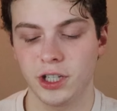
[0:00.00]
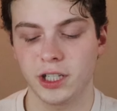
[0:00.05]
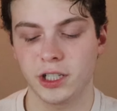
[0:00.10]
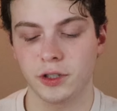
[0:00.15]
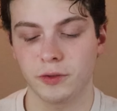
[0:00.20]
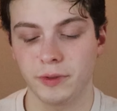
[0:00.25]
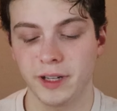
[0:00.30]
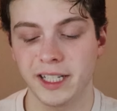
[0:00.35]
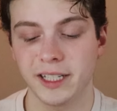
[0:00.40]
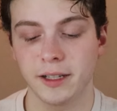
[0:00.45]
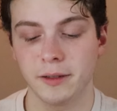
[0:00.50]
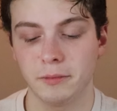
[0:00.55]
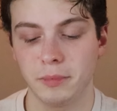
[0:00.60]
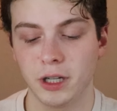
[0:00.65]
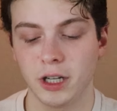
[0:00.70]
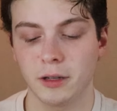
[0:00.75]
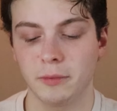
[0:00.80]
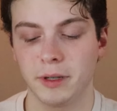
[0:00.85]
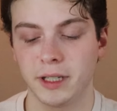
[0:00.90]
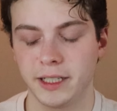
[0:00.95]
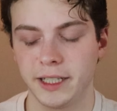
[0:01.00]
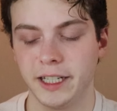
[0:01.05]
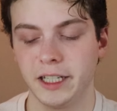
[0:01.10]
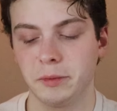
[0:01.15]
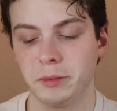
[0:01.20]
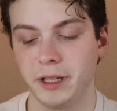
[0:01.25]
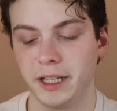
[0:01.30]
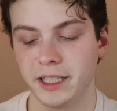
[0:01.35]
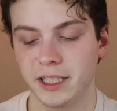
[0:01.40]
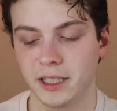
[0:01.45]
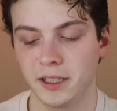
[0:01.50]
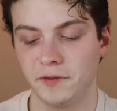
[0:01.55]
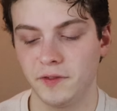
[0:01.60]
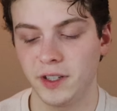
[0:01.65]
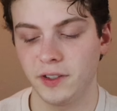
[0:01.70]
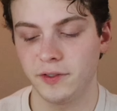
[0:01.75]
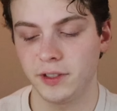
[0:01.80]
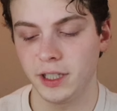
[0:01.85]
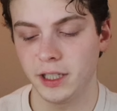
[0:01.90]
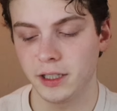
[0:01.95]
It's a recent book, but takes place in the
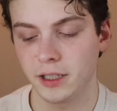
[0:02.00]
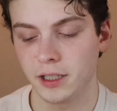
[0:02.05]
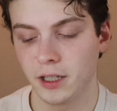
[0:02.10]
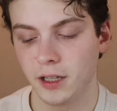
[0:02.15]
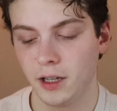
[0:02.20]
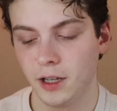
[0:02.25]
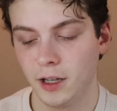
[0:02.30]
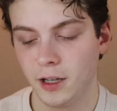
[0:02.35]
50s.